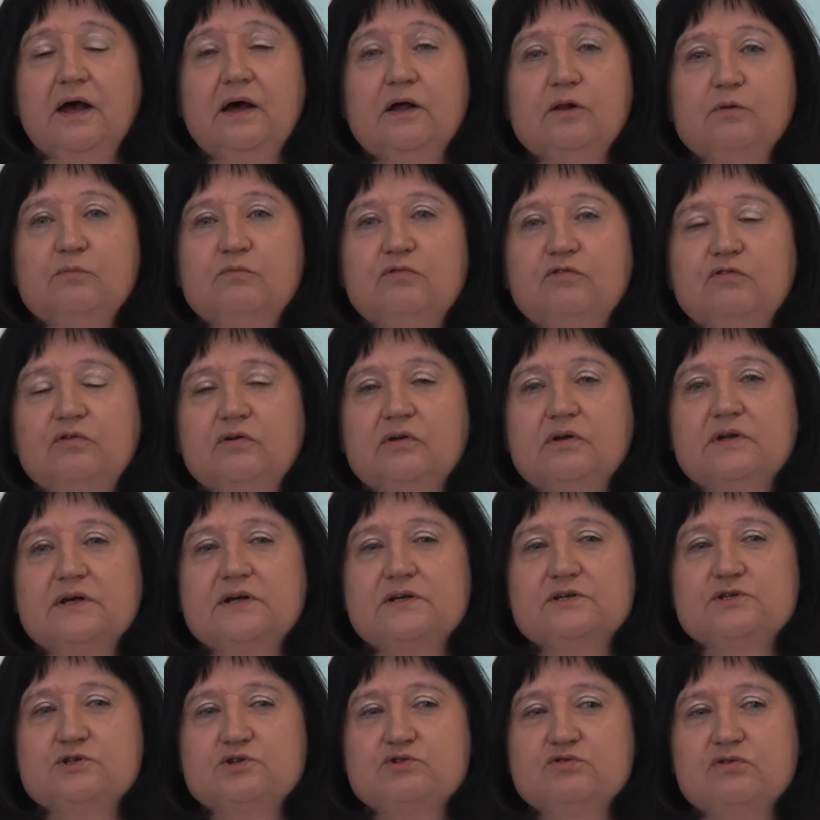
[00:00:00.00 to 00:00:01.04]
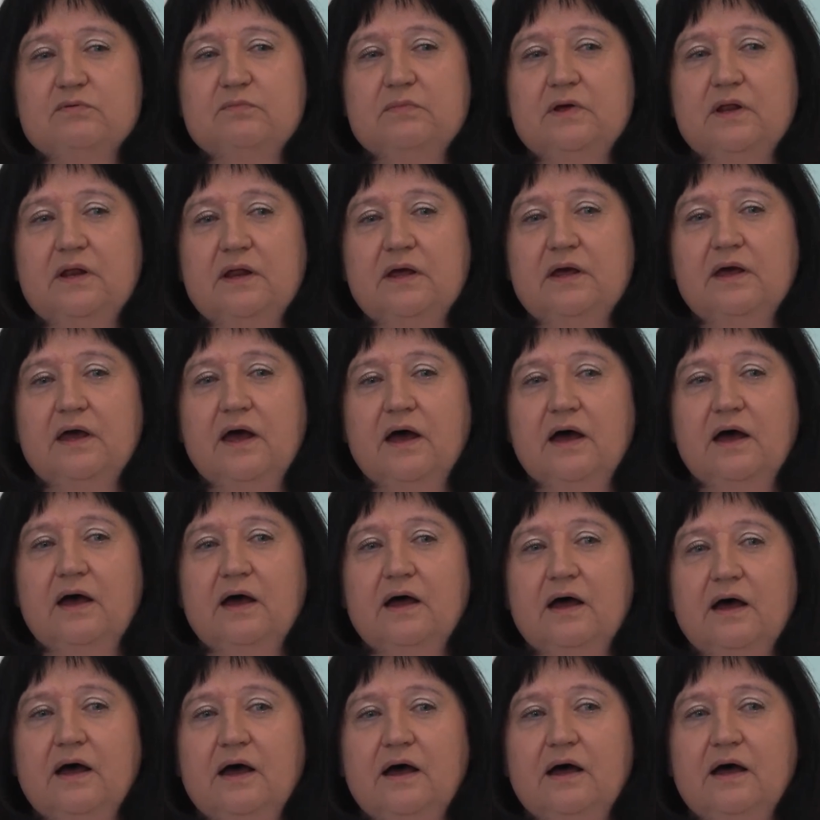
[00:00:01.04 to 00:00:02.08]
helpful, extremely
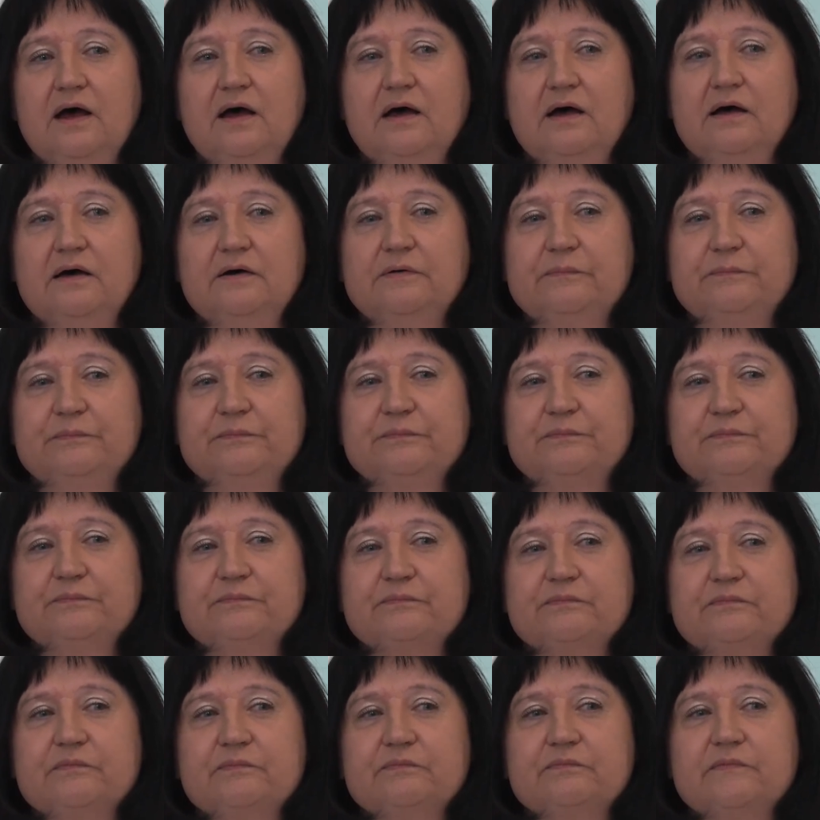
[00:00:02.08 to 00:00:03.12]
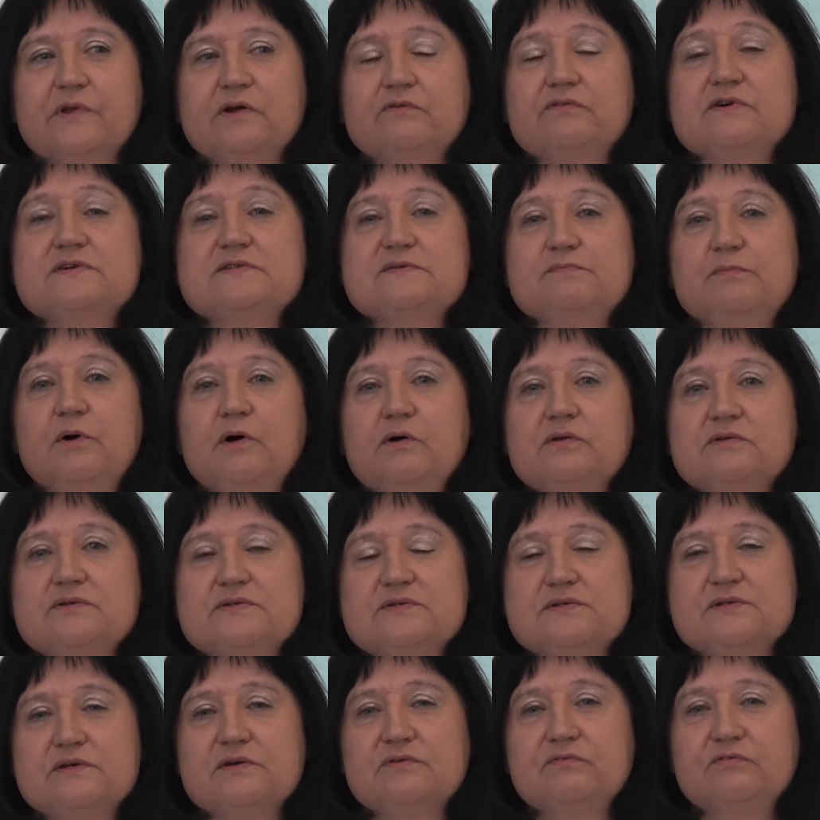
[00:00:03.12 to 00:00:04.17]
um,
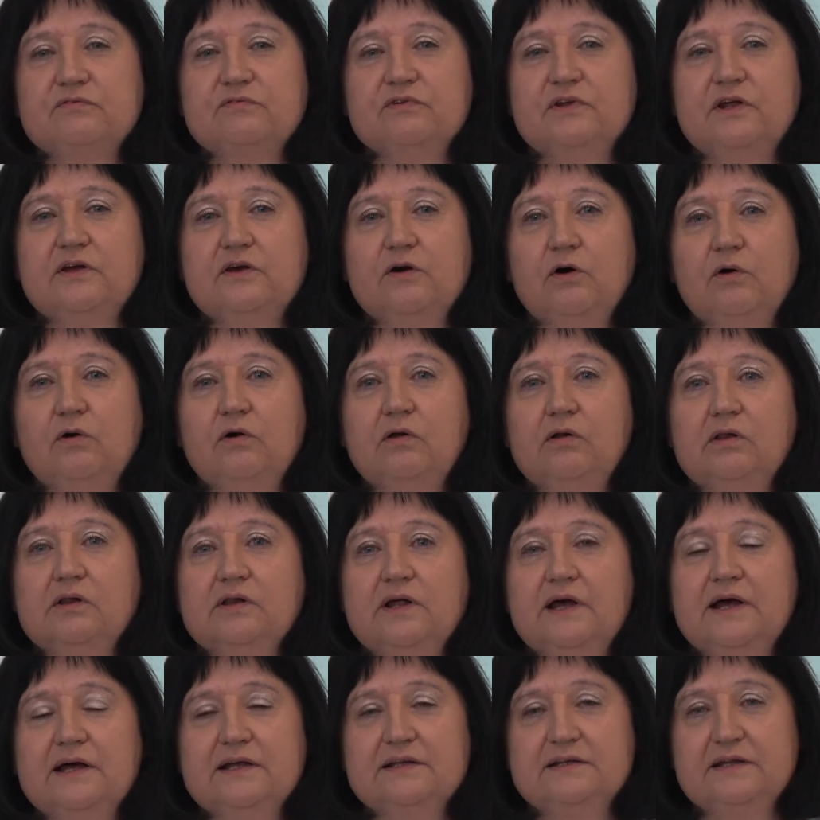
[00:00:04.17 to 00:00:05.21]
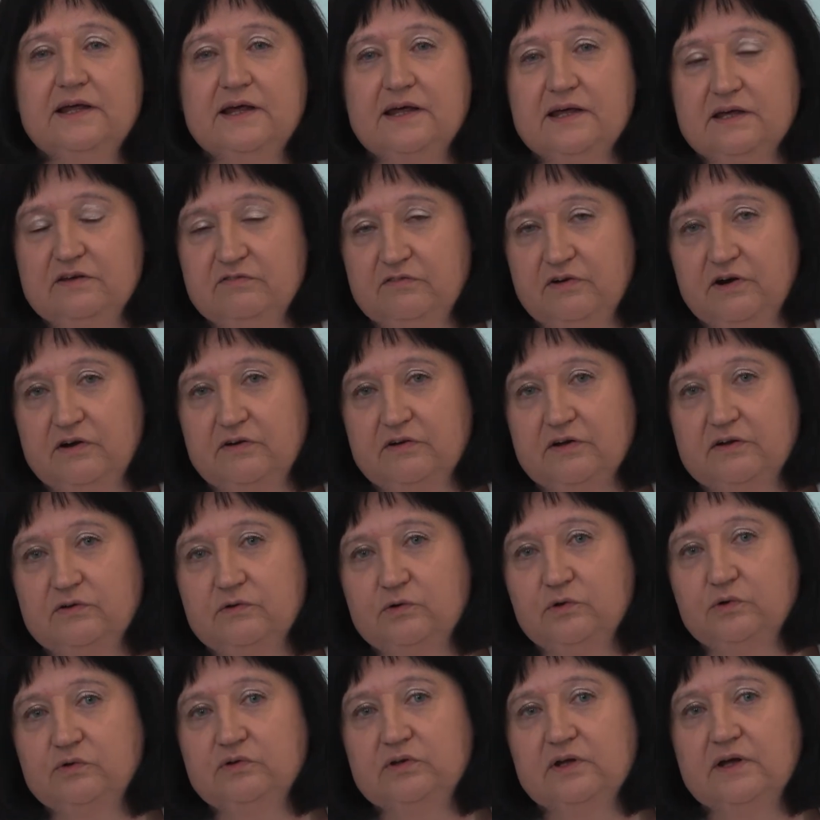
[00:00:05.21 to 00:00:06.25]
responsive. They all take very
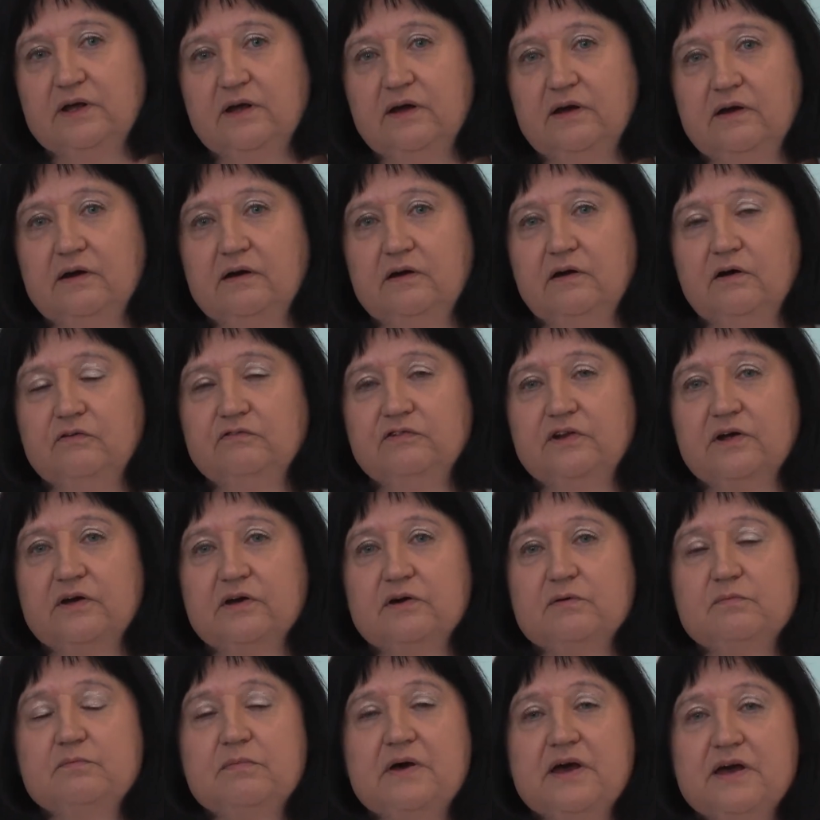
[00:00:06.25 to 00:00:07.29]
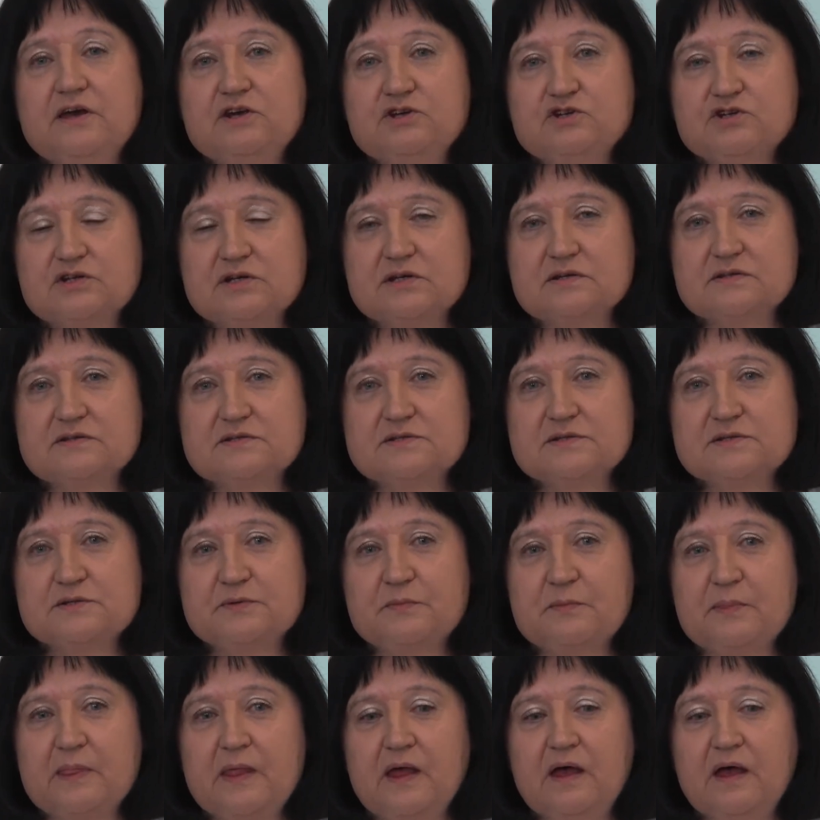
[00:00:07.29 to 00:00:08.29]
good care of their patients.